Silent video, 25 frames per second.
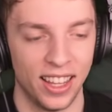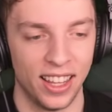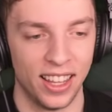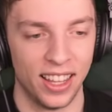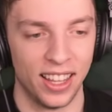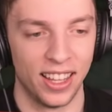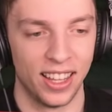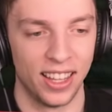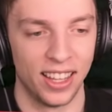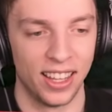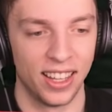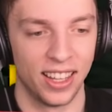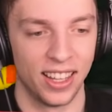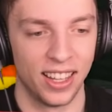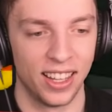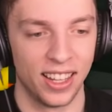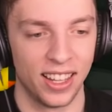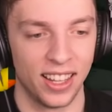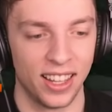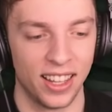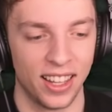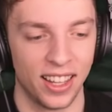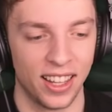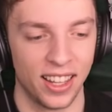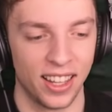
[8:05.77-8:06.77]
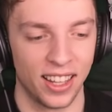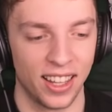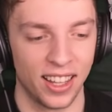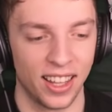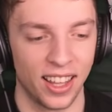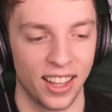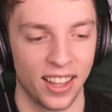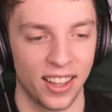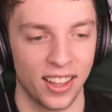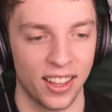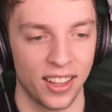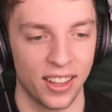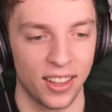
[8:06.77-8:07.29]
the blocks that drop
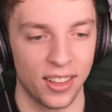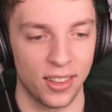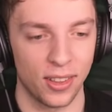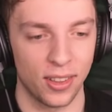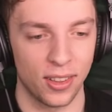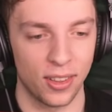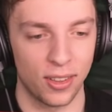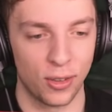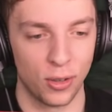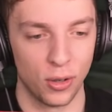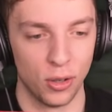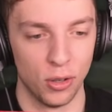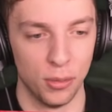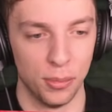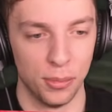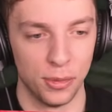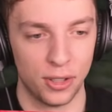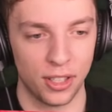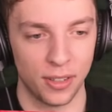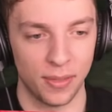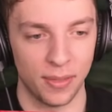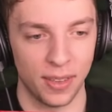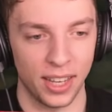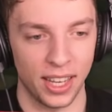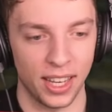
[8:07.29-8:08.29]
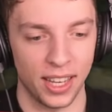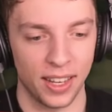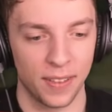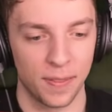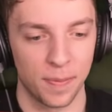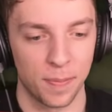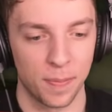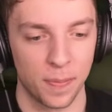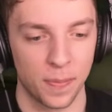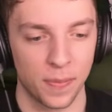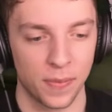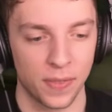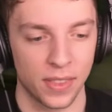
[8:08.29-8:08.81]
like, zoom to me.
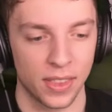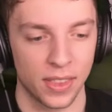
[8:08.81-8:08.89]
Magnets.